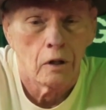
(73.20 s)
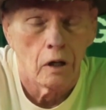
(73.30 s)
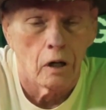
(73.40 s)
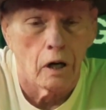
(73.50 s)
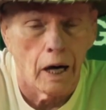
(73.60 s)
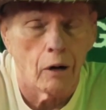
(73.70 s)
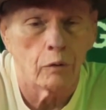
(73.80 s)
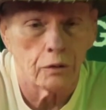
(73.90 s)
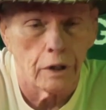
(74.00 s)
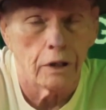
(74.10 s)
I
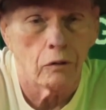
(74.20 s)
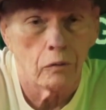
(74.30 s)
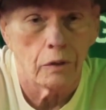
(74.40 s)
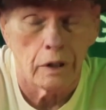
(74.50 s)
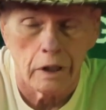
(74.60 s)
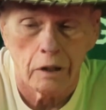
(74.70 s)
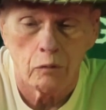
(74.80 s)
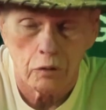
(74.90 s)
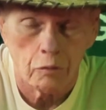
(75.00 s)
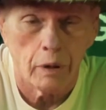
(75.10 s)
was a heel and he
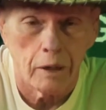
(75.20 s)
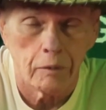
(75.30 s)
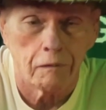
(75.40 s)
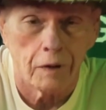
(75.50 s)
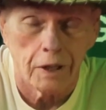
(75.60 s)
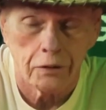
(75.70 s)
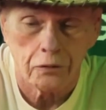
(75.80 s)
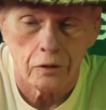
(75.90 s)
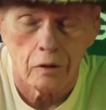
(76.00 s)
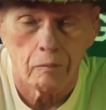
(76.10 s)
was a
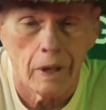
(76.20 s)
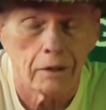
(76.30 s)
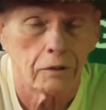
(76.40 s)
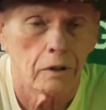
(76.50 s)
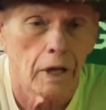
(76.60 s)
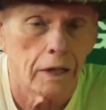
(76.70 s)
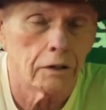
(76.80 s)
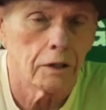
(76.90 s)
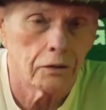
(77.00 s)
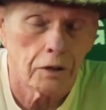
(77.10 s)
babyface. About
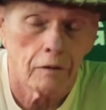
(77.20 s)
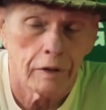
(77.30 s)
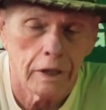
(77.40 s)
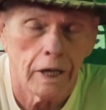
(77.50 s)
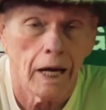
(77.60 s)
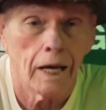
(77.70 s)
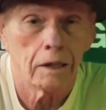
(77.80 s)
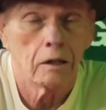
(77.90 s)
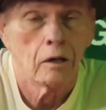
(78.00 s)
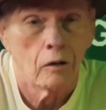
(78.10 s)

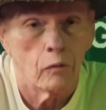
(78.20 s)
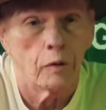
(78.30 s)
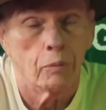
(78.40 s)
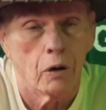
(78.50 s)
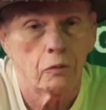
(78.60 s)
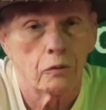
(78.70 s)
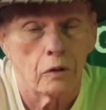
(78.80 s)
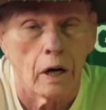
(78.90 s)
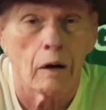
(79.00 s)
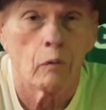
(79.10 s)
1979,
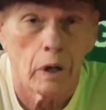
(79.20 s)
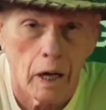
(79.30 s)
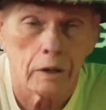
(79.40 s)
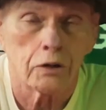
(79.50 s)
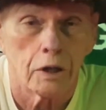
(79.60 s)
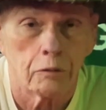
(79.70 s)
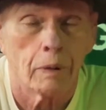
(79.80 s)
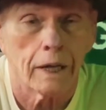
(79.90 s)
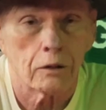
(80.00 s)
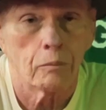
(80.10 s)
I changed
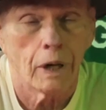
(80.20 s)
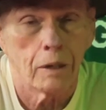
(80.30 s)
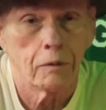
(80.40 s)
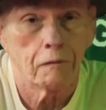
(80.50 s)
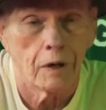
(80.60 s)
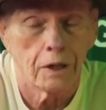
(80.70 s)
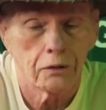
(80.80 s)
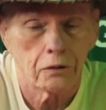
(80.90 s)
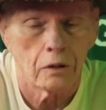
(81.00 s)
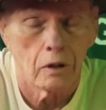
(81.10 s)
back to
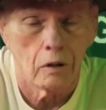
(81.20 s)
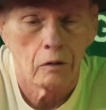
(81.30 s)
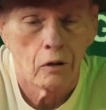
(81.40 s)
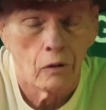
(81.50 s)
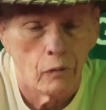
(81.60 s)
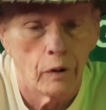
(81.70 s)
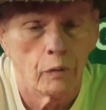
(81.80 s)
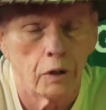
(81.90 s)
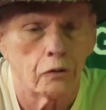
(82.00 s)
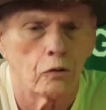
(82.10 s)
babyface, and we
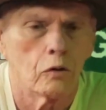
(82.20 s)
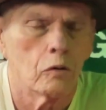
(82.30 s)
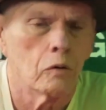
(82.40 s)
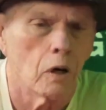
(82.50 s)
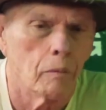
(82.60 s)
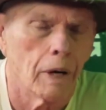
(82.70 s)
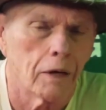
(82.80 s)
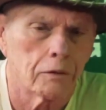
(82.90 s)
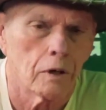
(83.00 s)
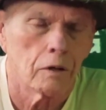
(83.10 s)
went through
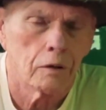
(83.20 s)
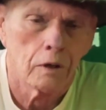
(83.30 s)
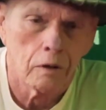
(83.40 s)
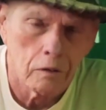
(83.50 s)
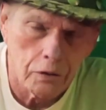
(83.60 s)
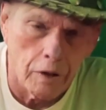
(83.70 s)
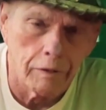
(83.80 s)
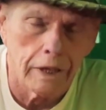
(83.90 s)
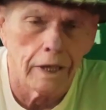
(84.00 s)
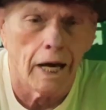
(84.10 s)
about
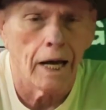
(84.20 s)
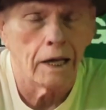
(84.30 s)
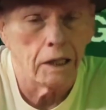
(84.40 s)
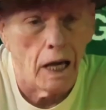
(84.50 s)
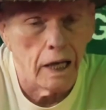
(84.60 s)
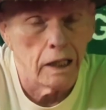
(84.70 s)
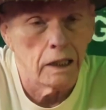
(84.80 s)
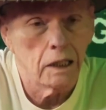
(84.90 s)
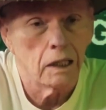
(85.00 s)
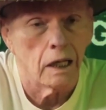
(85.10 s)
79,
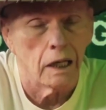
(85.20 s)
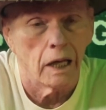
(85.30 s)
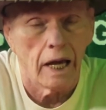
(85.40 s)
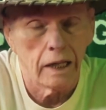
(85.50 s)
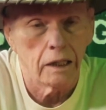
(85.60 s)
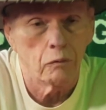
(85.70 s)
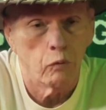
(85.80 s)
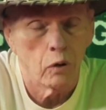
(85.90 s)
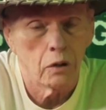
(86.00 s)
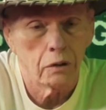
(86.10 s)
80, and
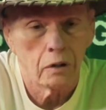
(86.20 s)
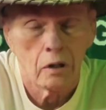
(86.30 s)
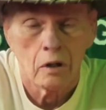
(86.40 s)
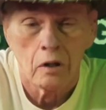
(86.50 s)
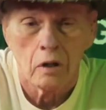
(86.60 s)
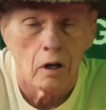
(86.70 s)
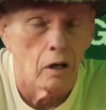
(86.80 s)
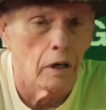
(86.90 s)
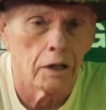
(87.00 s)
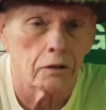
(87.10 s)
81
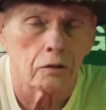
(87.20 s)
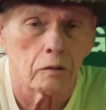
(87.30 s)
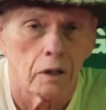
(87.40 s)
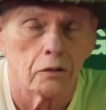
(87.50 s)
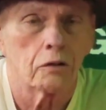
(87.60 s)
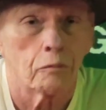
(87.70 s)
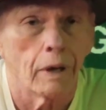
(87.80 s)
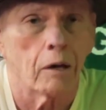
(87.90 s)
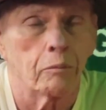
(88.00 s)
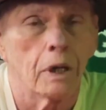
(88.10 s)
as just
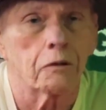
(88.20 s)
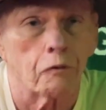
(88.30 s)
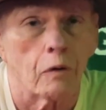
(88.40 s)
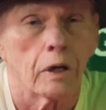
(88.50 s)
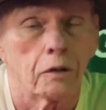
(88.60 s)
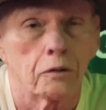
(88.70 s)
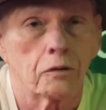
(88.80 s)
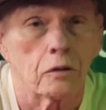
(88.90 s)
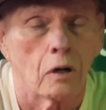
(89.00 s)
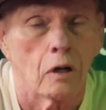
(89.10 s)
about best friends.